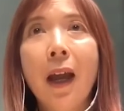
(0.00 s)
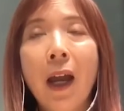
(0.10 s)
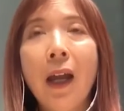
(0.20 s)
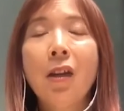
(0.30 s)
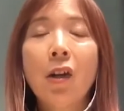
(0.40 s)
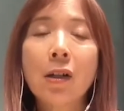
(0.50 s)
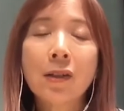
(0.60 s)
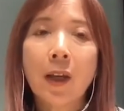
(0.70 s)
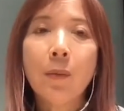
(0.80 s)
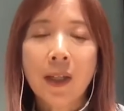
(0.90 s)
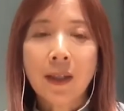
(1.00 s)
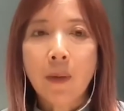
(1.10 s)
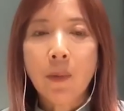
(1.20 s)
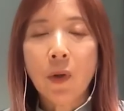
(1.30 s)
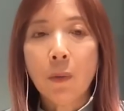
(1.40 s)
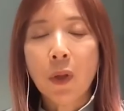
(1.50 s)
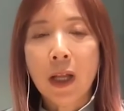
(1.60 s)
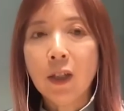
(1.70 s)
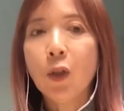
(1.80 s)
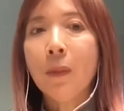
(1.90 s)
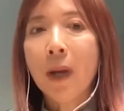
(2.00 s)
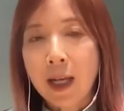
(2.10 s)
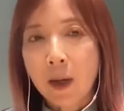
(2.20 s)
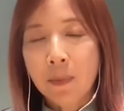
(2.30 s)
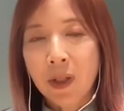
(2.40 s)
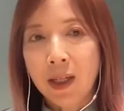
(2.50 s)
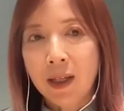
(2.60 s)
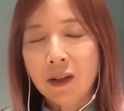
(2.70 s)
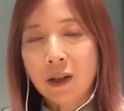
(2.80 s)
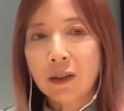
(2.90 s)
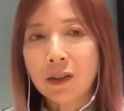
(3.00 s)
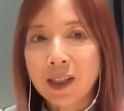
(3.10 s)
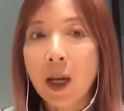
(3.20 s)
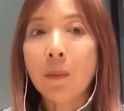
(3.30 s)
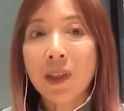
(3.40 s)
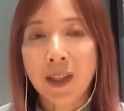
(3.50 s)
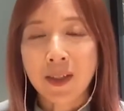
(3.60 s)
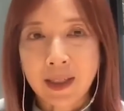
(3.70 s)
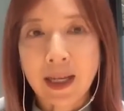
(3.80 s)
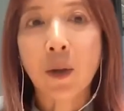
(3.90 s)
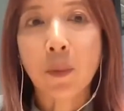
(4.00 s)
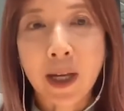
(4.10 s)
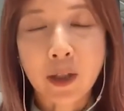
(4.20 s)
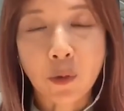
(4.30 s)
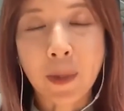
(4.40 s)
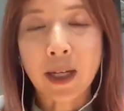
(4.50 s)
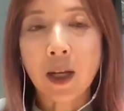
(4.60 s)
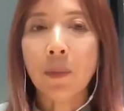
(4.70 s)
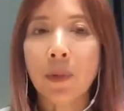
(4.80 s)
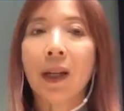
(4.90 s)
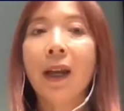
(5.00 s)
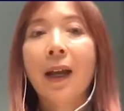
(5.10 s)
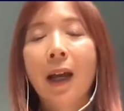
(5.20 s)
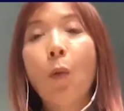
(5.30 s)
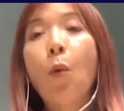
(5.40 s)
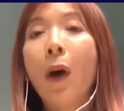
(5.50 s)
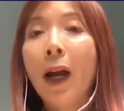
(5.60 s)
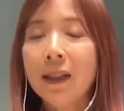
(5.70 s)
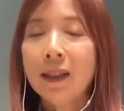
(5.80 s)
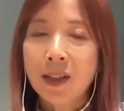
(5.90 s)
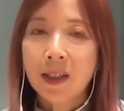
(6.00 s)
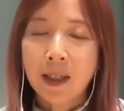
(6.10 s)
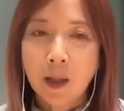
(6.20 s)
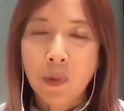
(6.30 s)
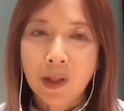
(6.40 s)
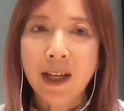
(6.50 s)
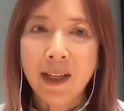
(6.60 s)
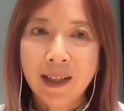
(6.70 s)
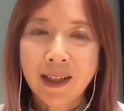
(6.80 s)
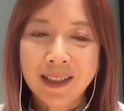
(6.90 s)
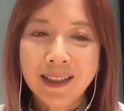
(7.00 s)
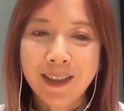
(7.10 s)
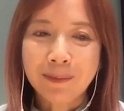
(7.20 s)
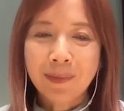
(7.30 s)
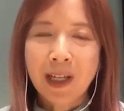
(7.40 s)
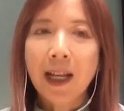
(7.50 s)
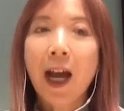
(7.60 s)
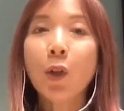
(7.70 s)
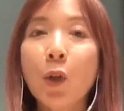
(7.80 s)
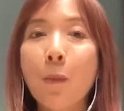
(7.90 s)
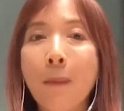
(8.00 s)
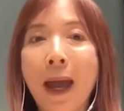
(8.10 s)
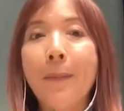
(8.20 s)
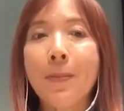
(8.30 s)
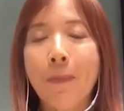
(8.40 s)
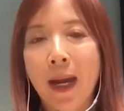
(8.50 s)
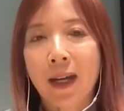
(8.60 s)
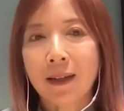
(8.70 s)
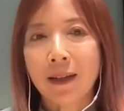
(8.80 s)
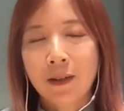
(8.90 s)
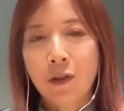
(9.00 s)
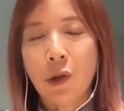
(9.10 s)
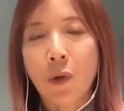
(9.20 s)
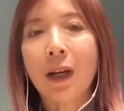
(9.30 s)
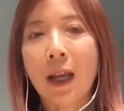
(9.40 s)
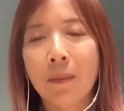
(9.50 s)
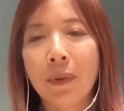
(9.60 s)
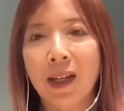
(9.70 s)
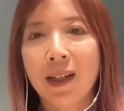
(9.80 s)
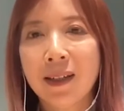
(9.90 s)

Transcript: hey, here are some example apply to my company. Here are some does not apply to my company. And why doesn't it apply? Yeah. And how map it back to your company.